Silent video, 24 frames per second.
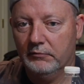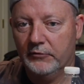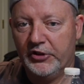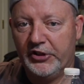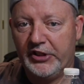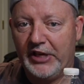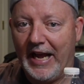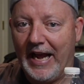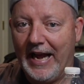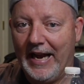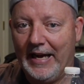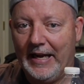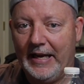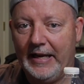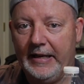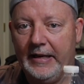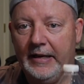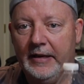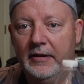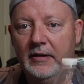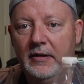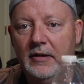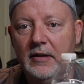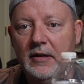
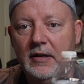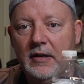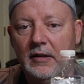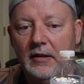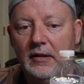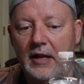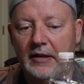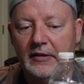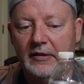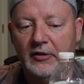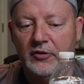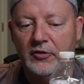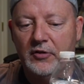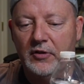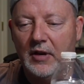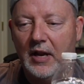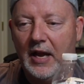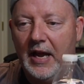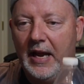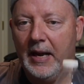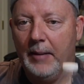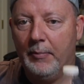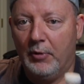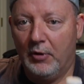static, like this
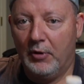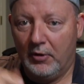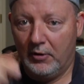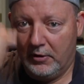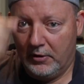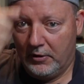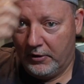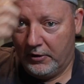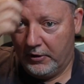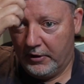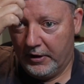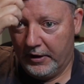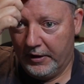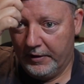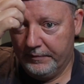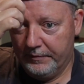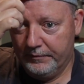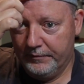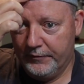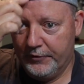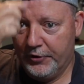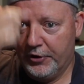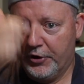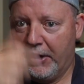label
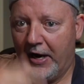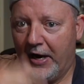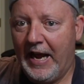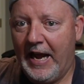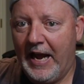or your